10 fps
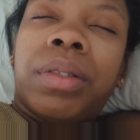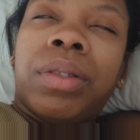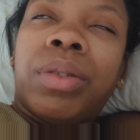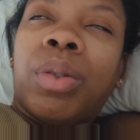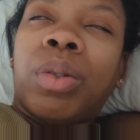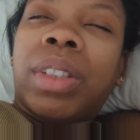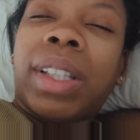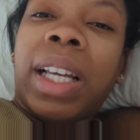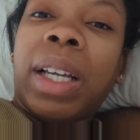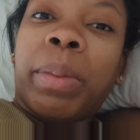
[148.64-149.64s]
not
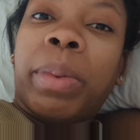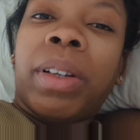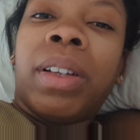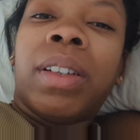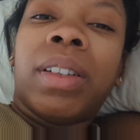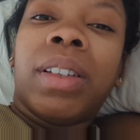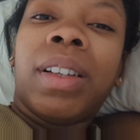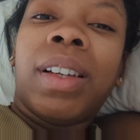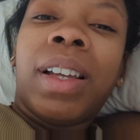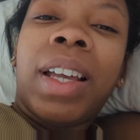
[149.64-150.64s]
sleep.
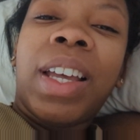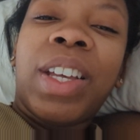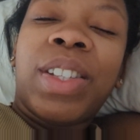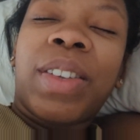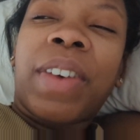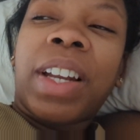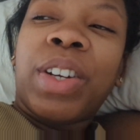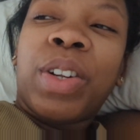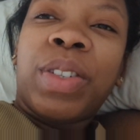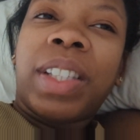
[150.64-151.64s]
So I've had
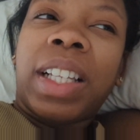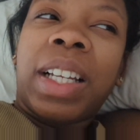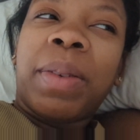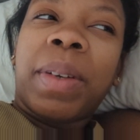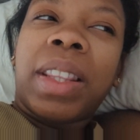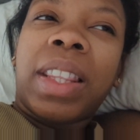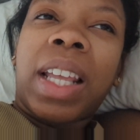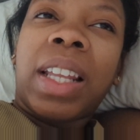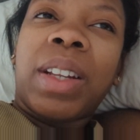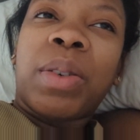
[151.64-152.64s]
no sleep, and
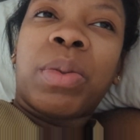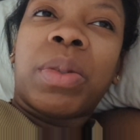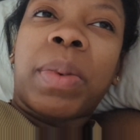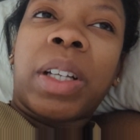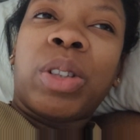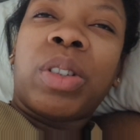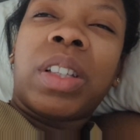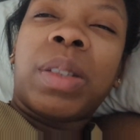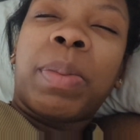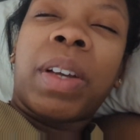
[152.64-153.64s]
then it was my
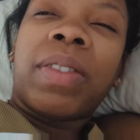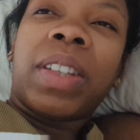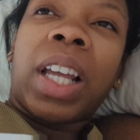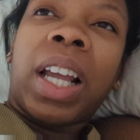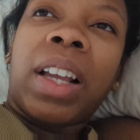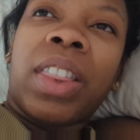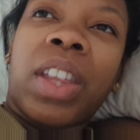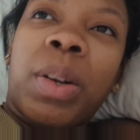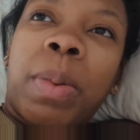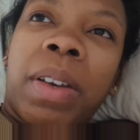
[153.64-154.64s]
toddler's birthday,
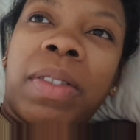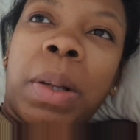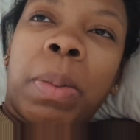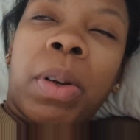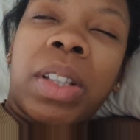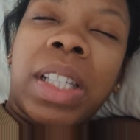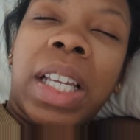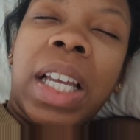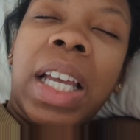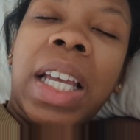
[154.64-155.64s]
third birthday
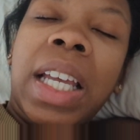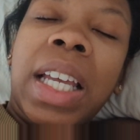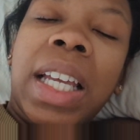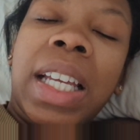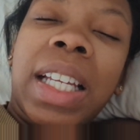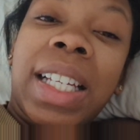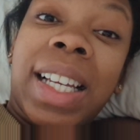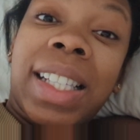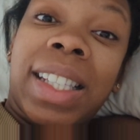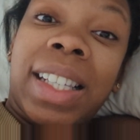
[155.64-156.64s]
party
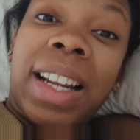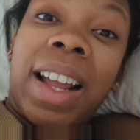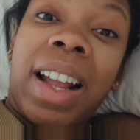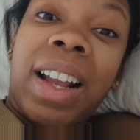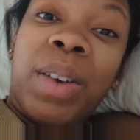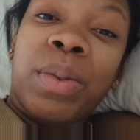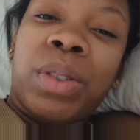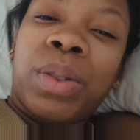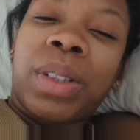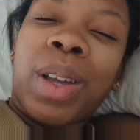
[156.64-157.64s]
yesterday,
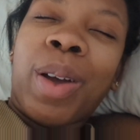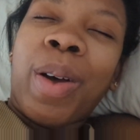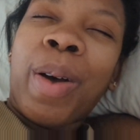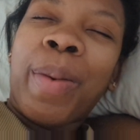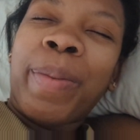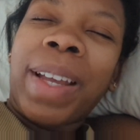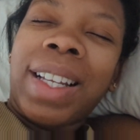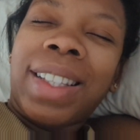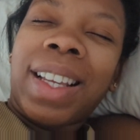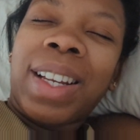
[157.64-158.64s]
which was
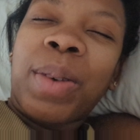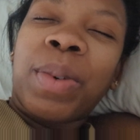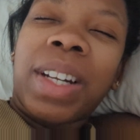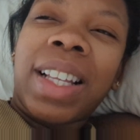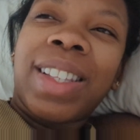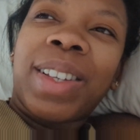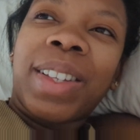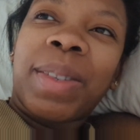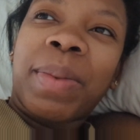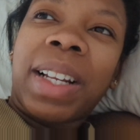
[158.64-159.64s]
amazing. I'm going to insert
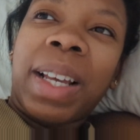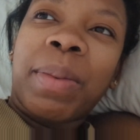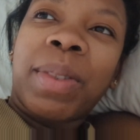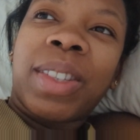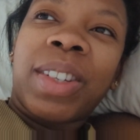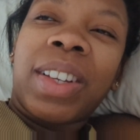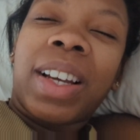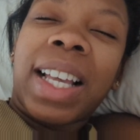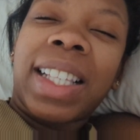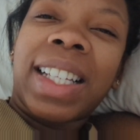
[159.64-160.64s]
some clips so you
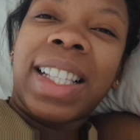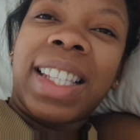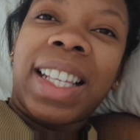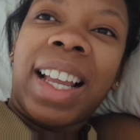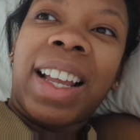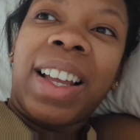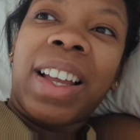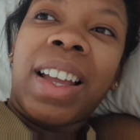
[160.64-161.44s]
guys can see.